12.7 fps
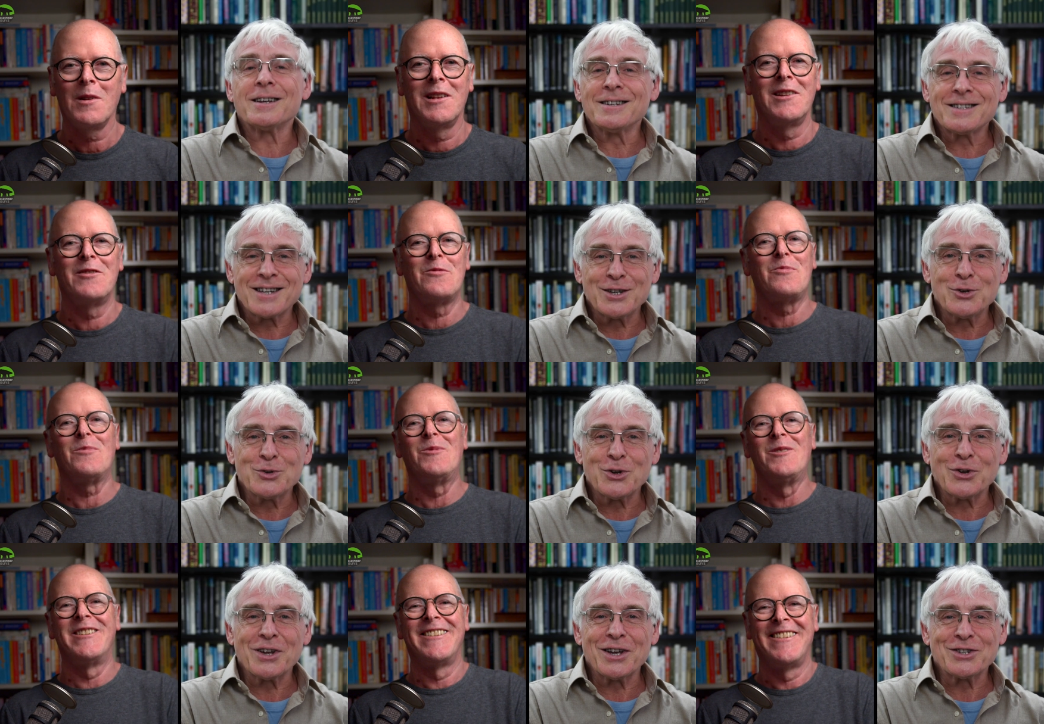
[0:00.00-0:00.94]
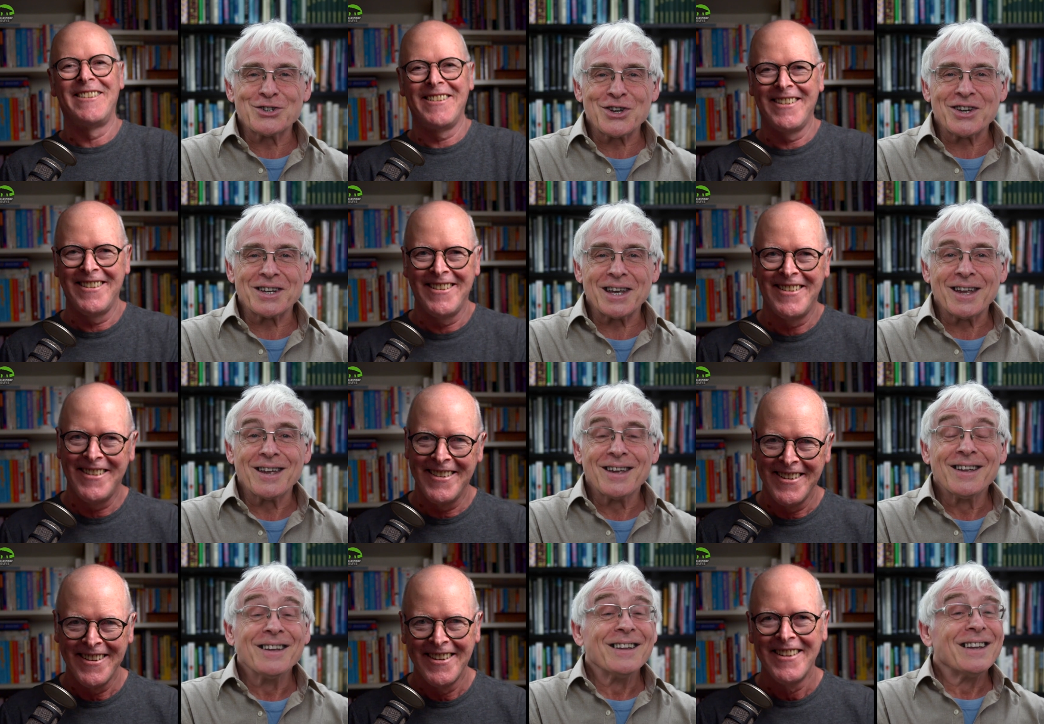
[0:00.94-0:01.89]
Speaker 1: continued on her journey.
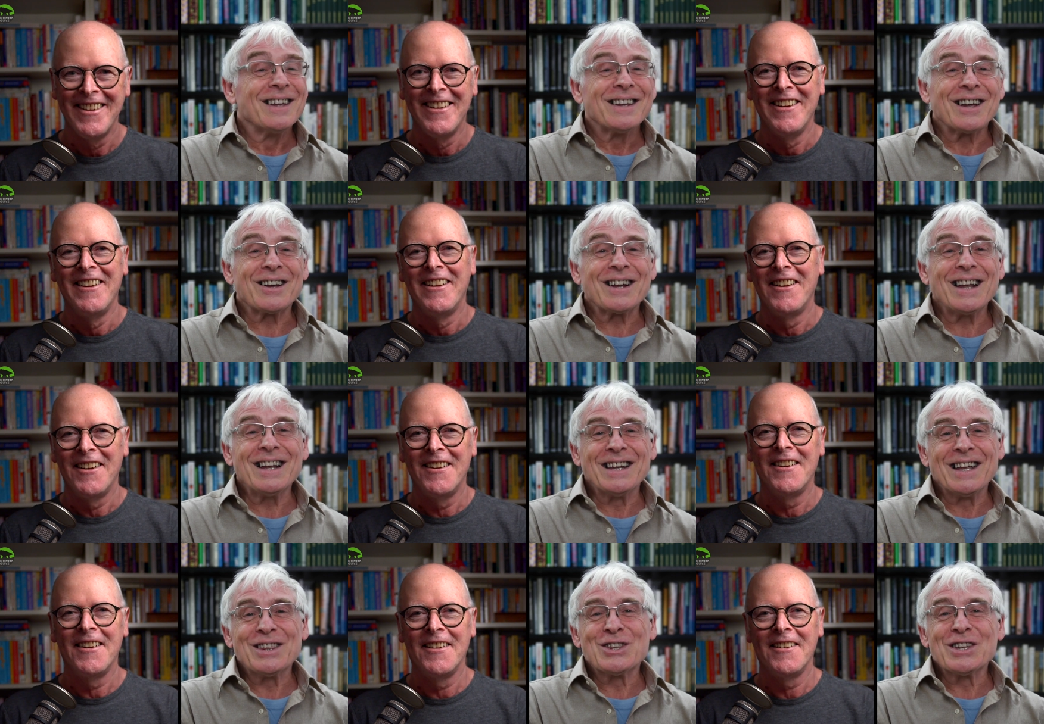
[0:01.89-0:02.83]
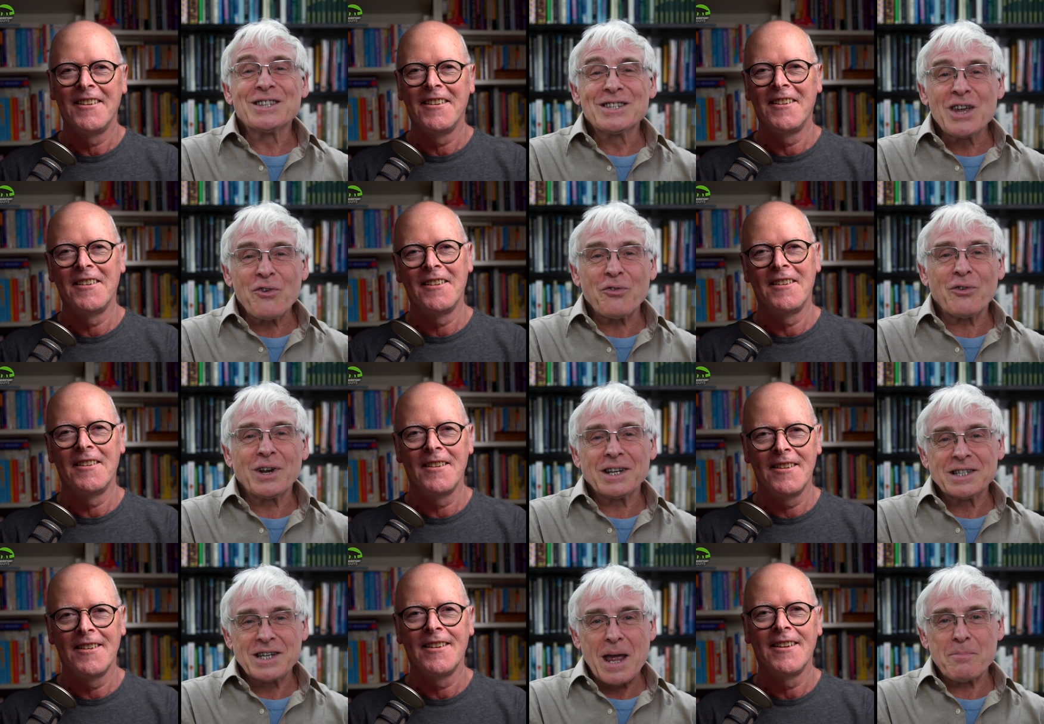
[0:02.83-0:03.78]
Now, clearly, the differing
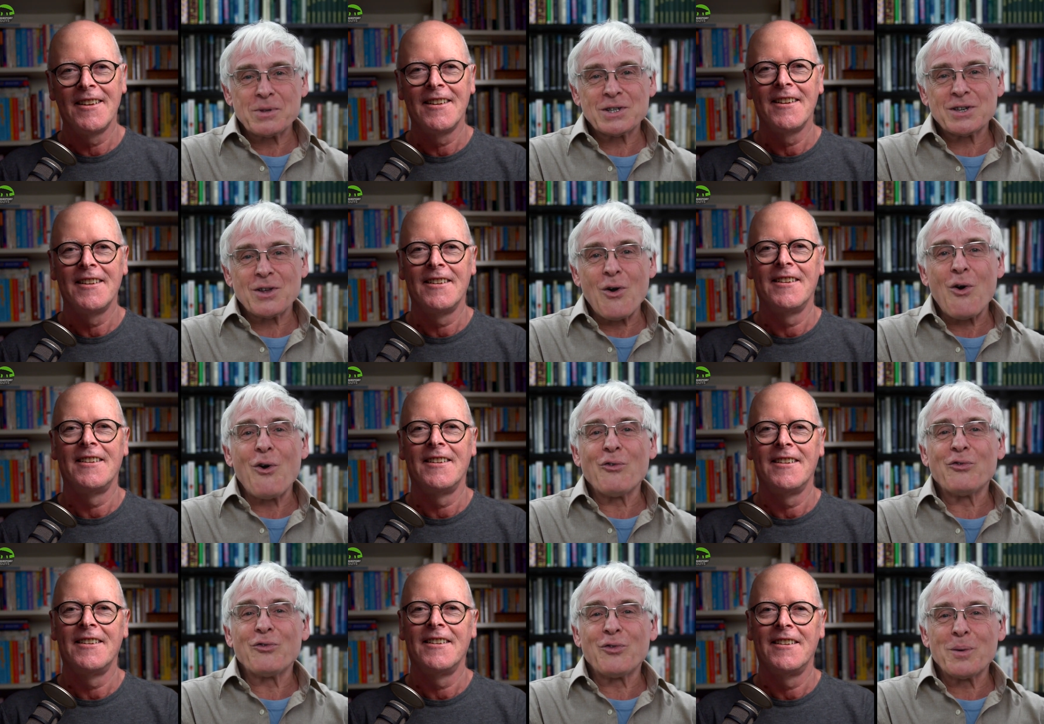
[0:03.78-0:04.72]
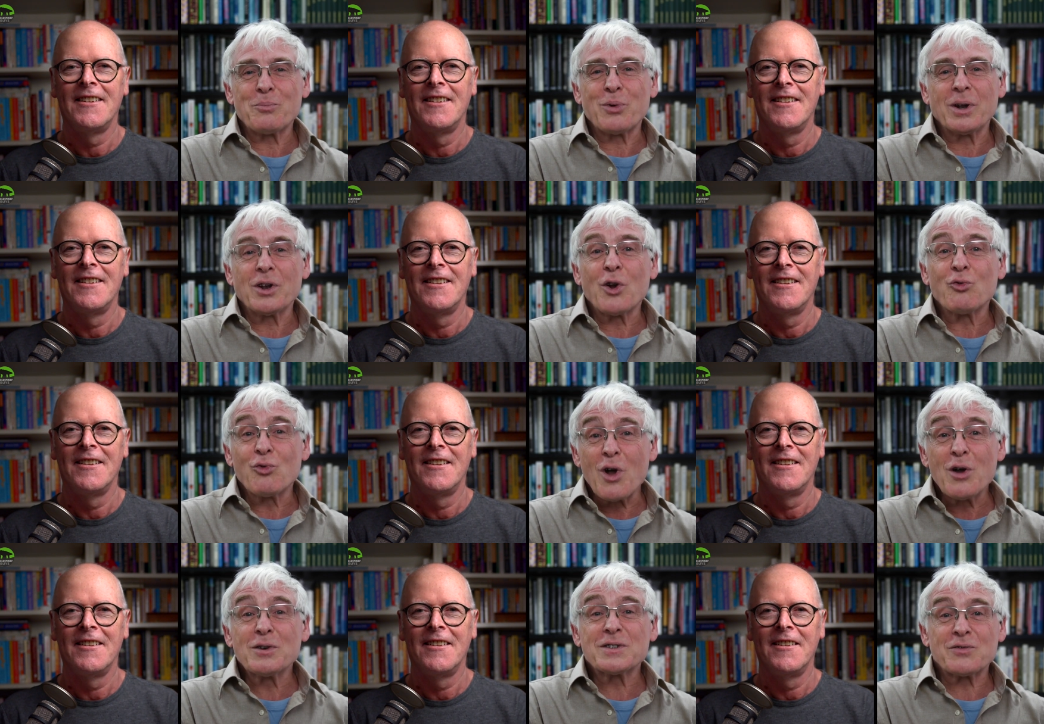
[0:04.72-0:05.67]
depths of footprint
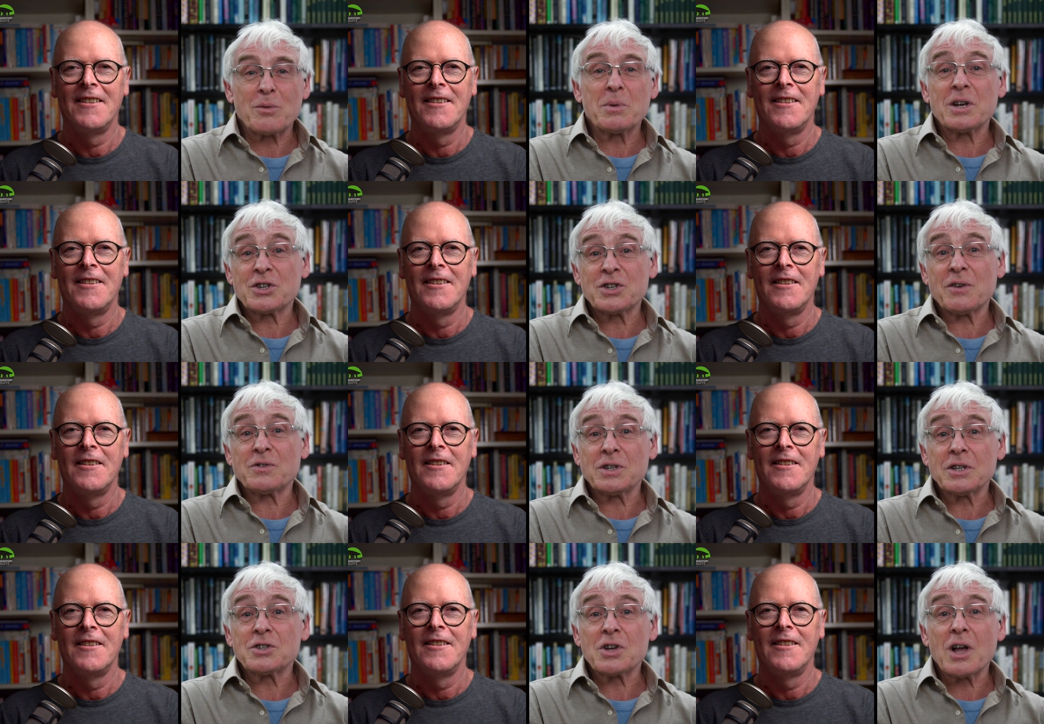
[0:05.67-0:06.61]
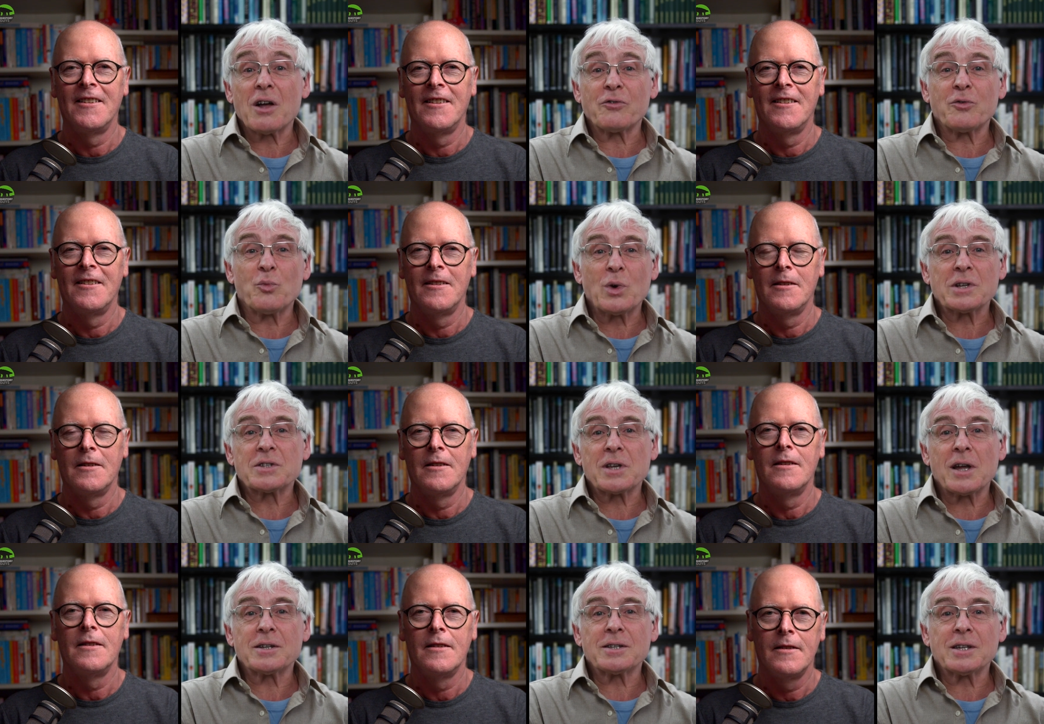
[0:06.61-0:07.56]
arose from her shifting the child from one
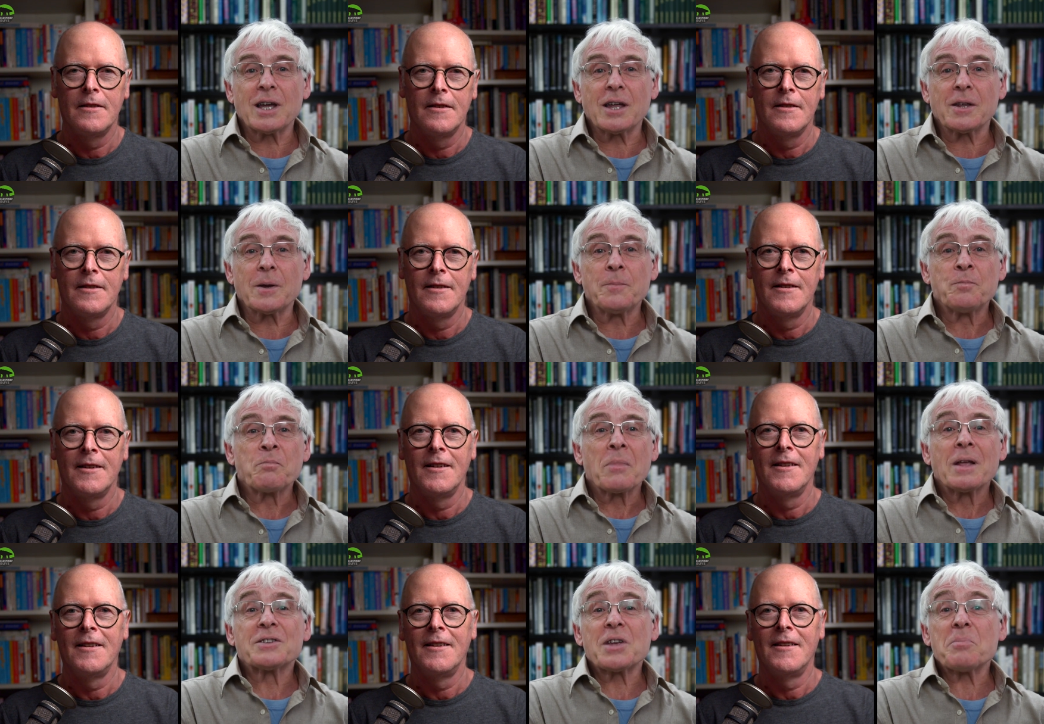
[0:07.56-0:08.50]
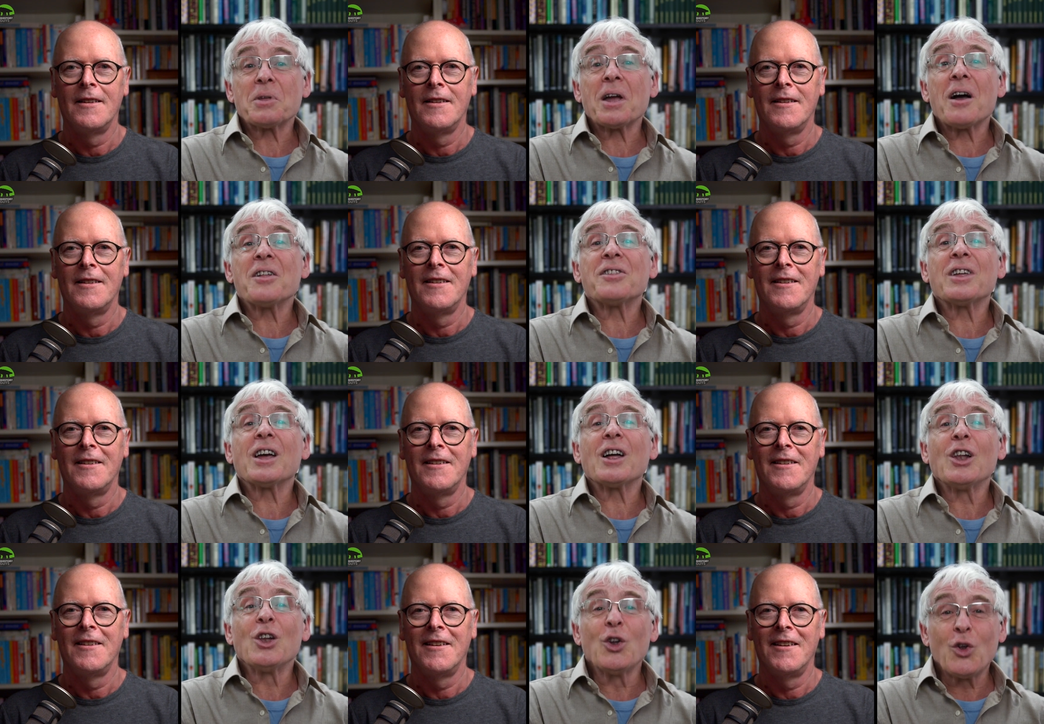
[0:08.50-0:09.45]
side to the other, something I think a
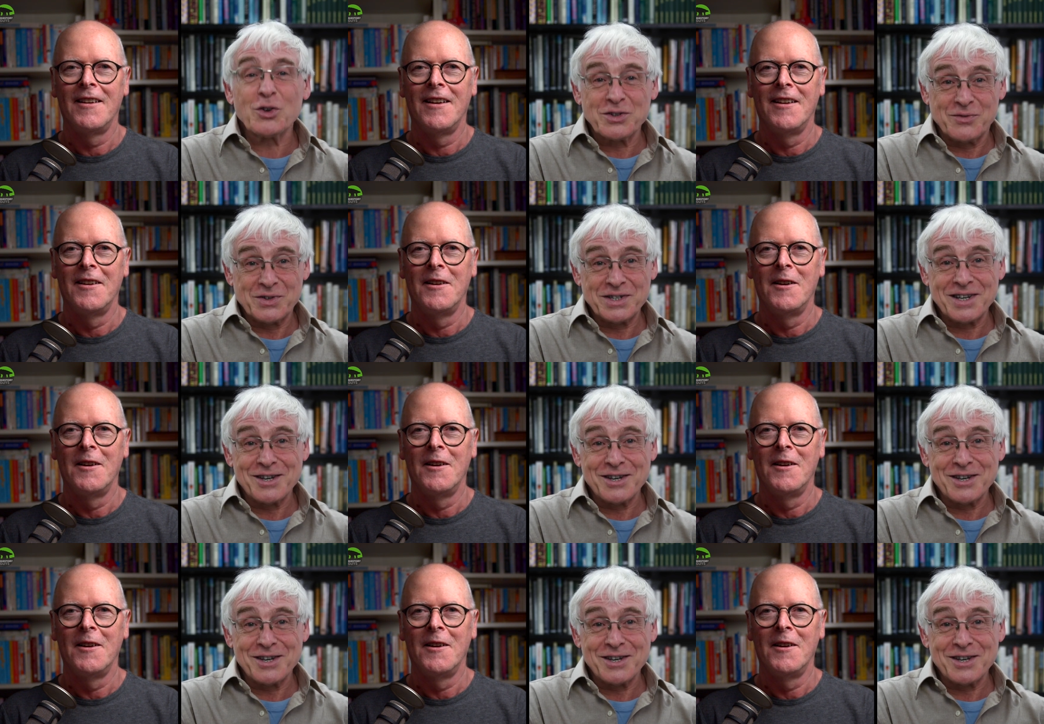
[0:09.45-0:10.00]
lot of us